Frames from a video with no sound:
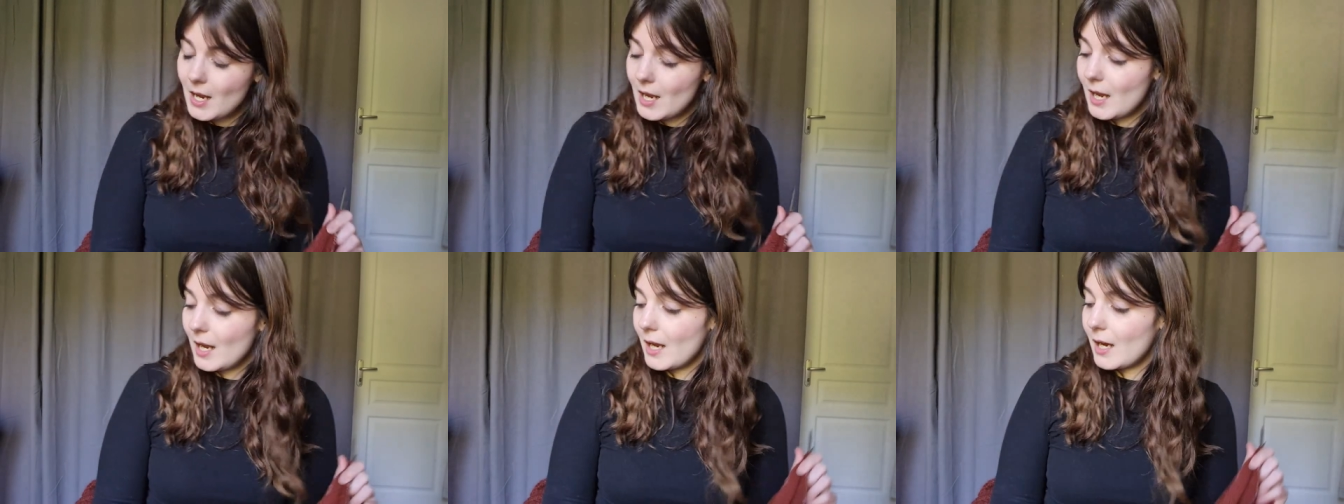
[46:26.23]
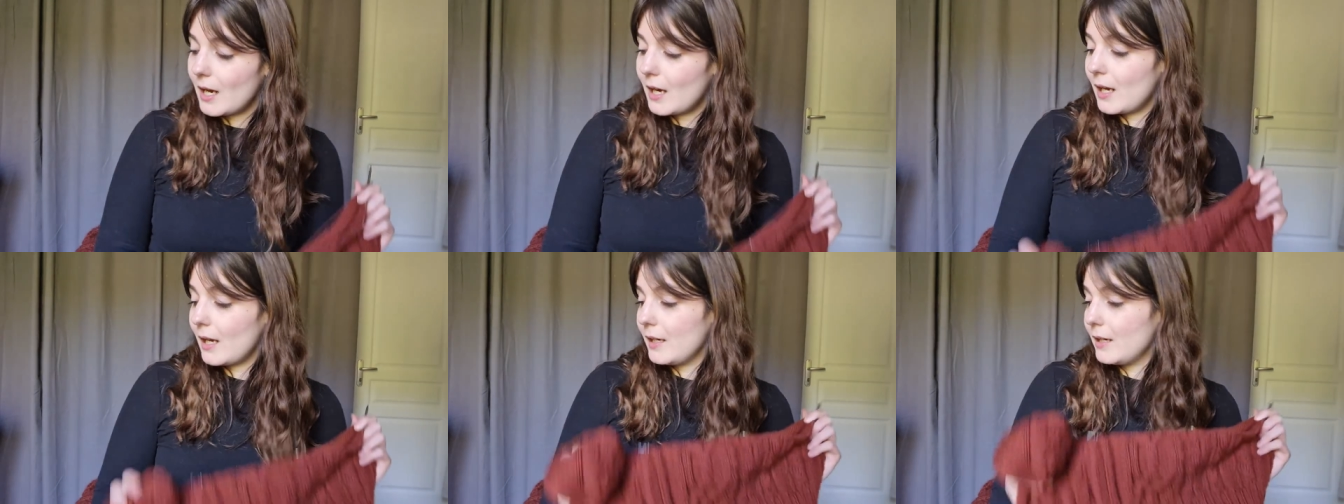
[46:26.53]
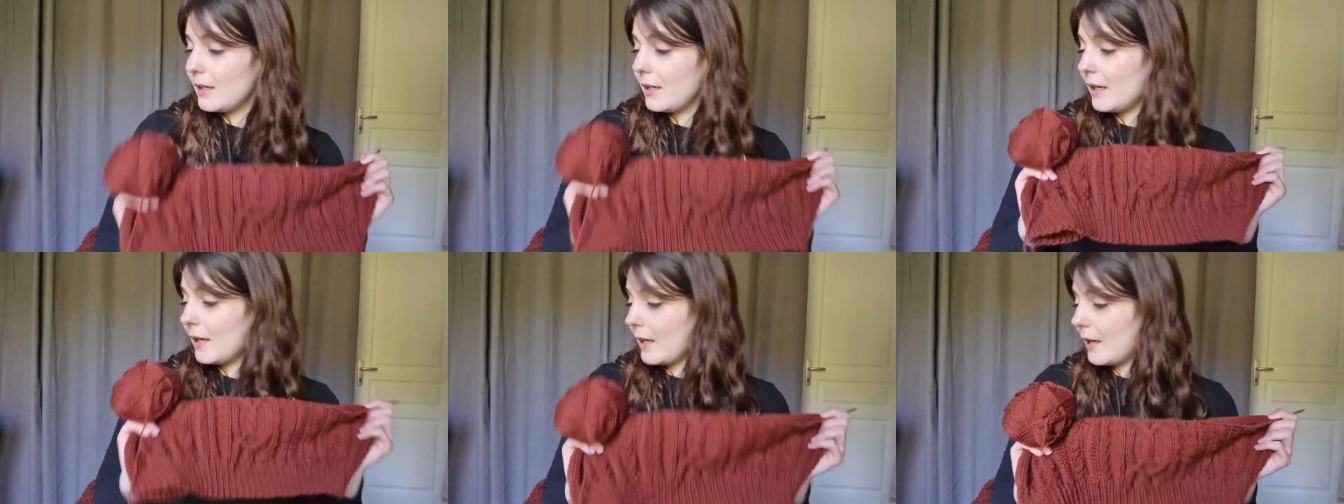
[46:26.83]

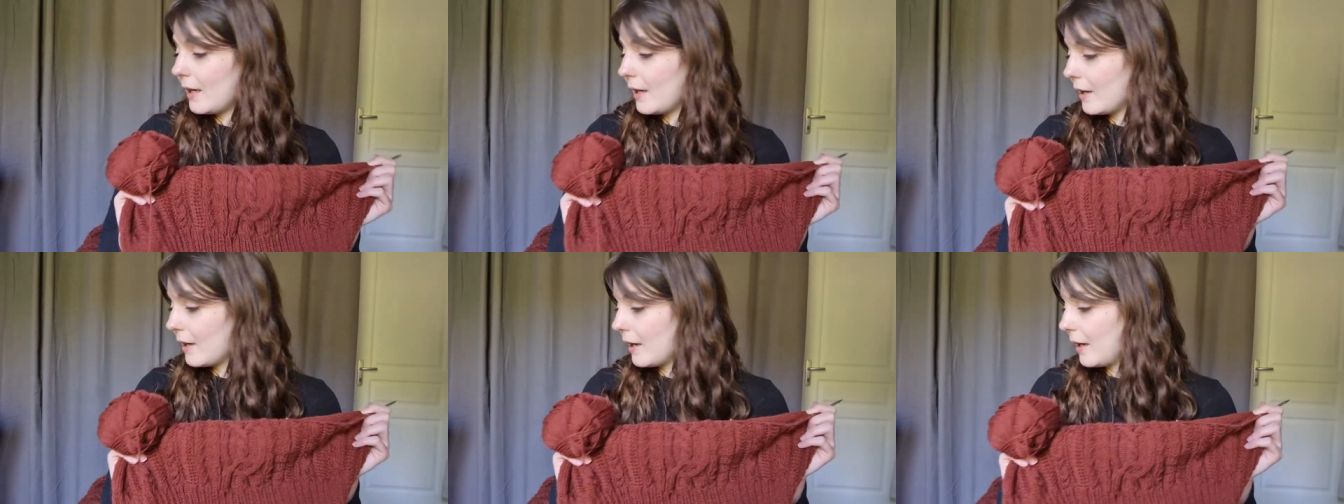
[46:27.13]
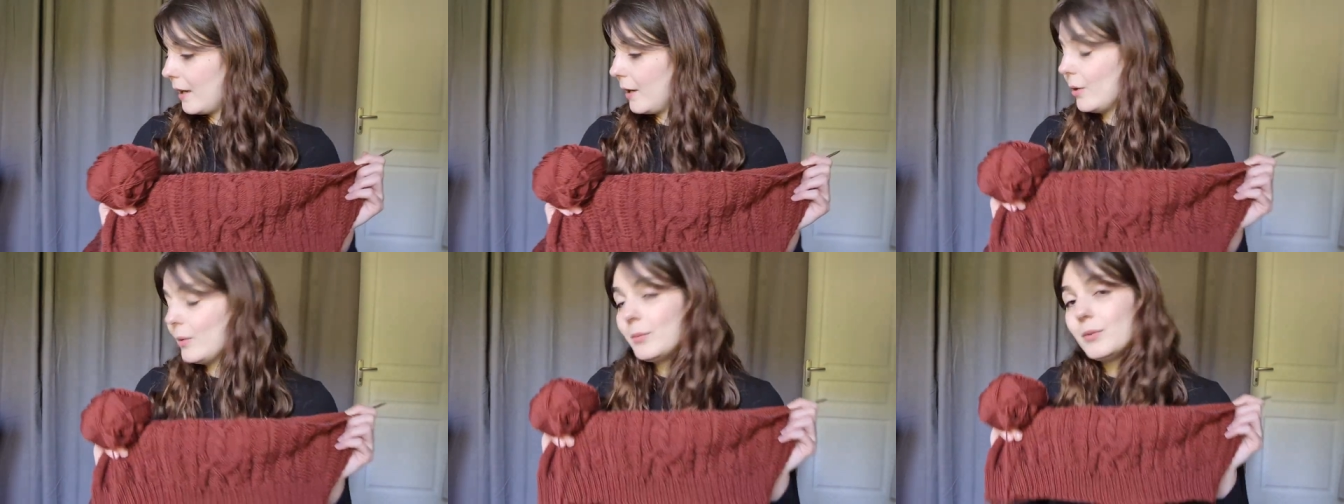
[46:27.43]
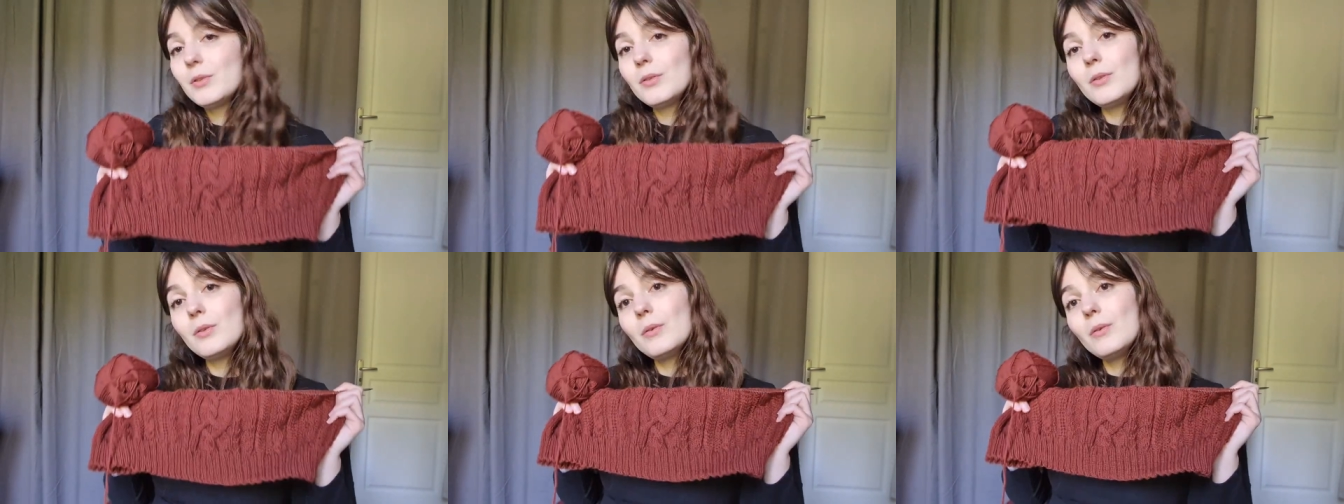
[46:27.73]
and I hope
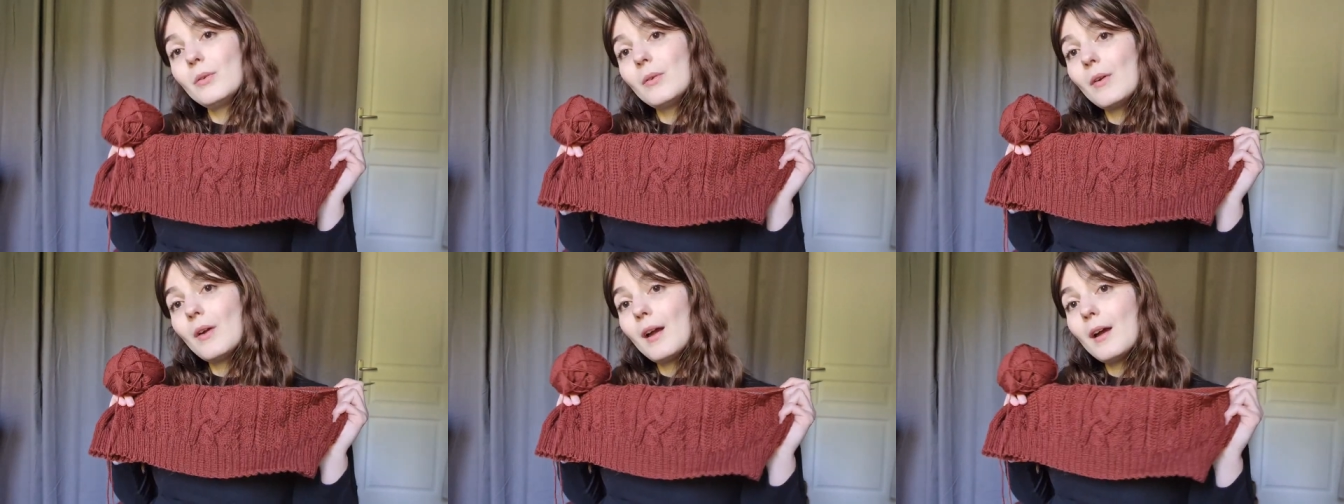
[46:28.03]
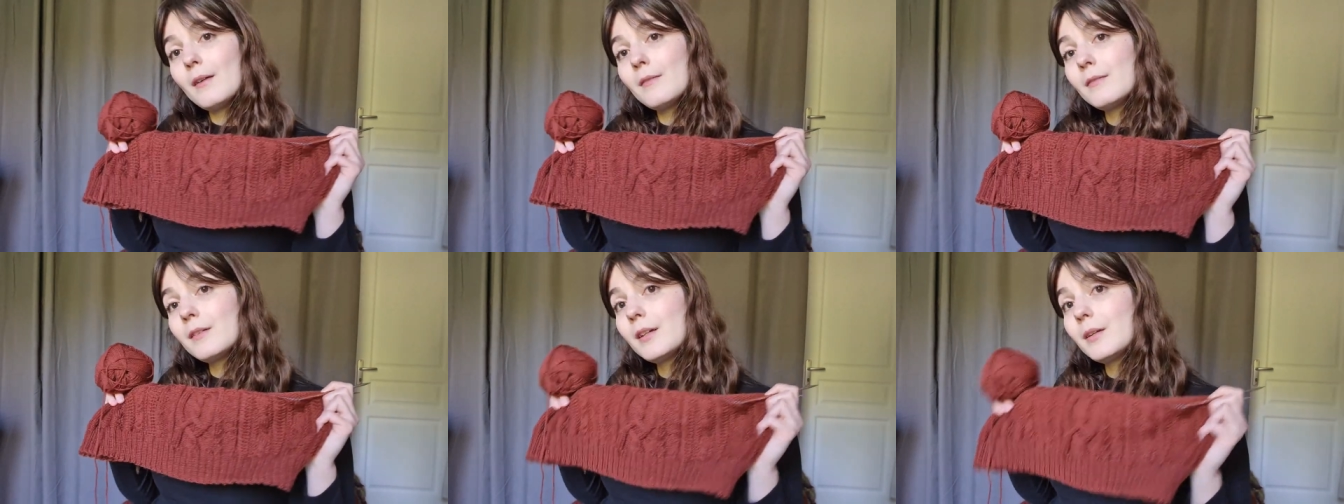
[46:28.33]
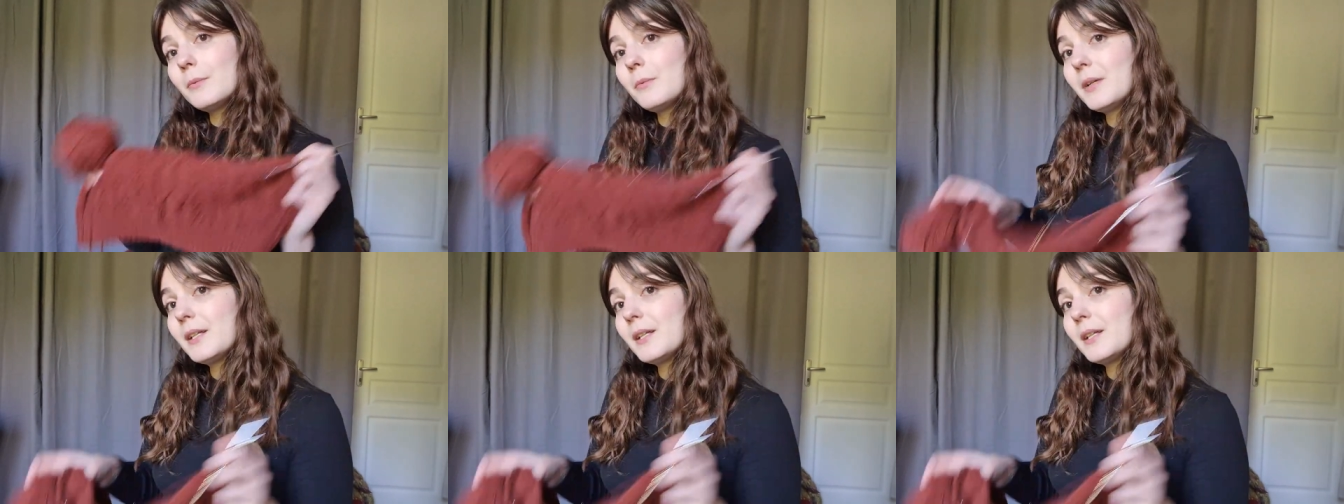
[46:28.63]
to have it